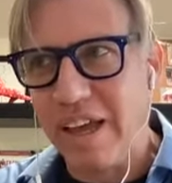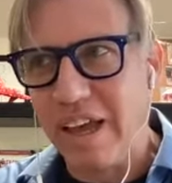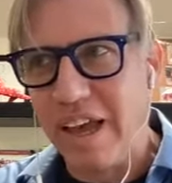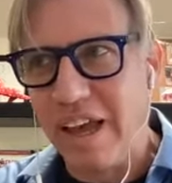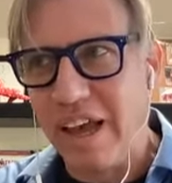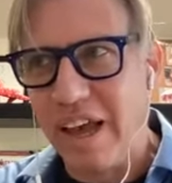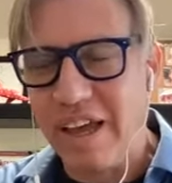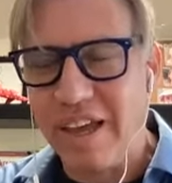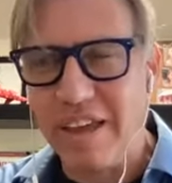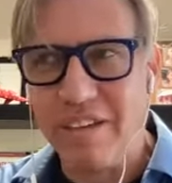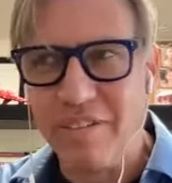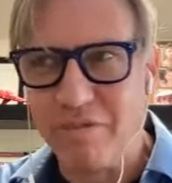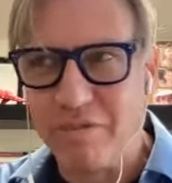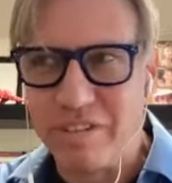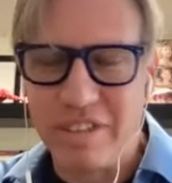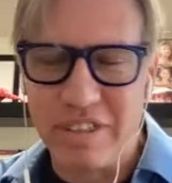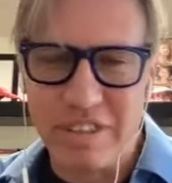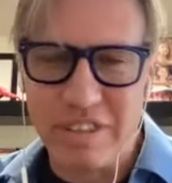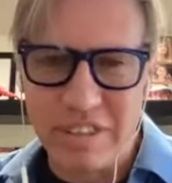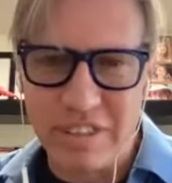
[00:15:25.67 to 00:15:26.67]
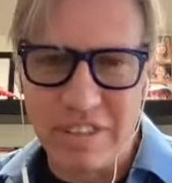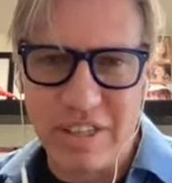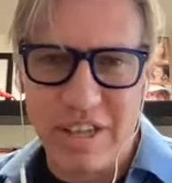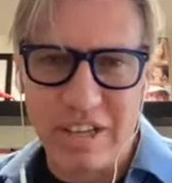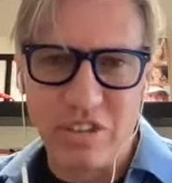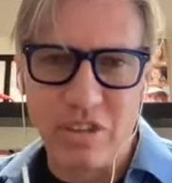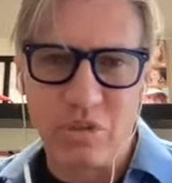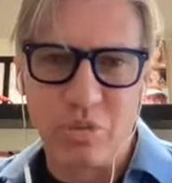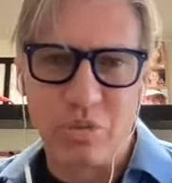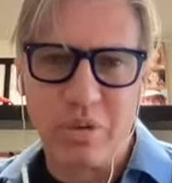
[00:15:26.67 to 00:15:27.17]
I have seen this
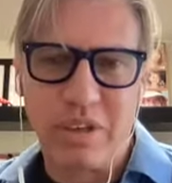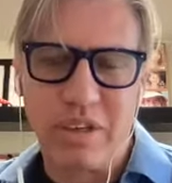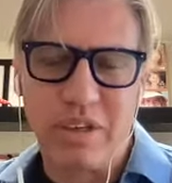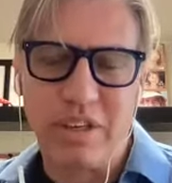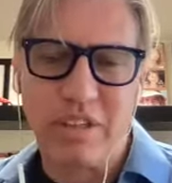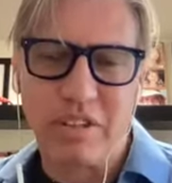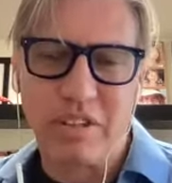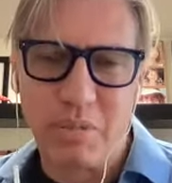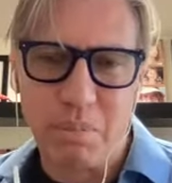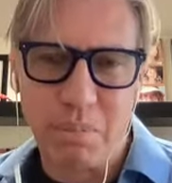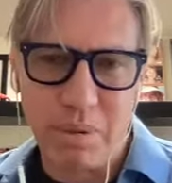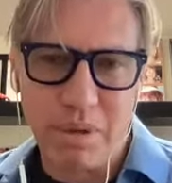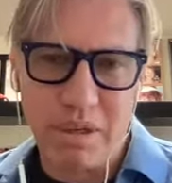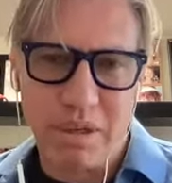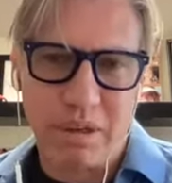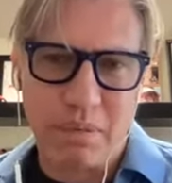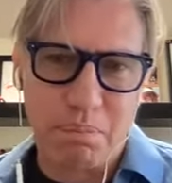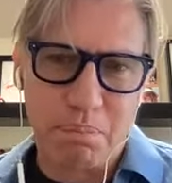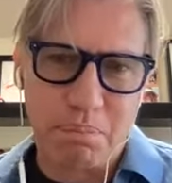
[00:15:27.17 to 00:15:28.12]
last week is a big